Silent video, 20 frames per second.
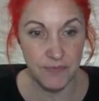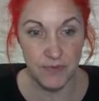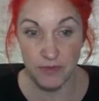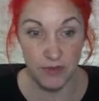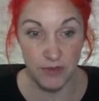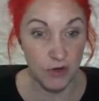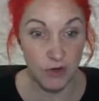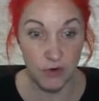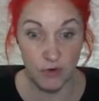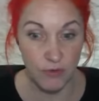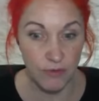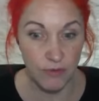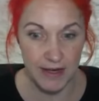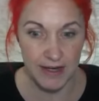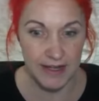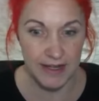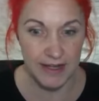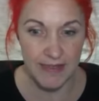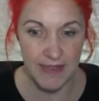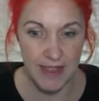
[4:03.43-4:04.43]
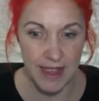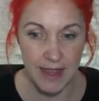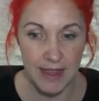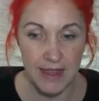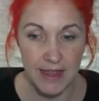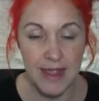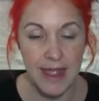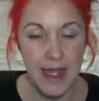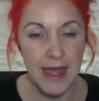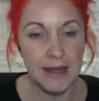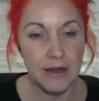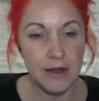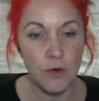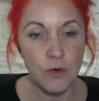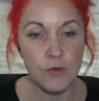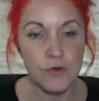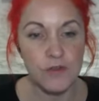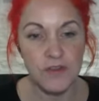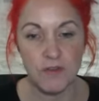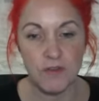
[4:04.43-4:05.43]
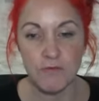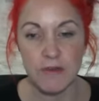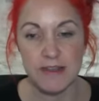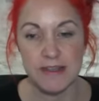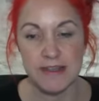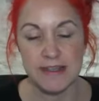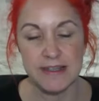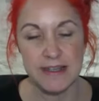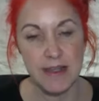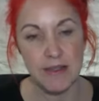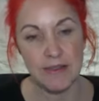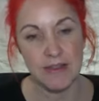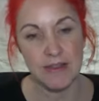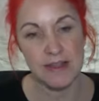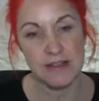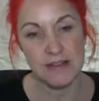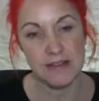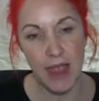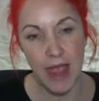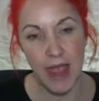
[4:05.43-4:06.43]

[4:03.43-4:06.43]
the chlorine in there, and it also rinses out things like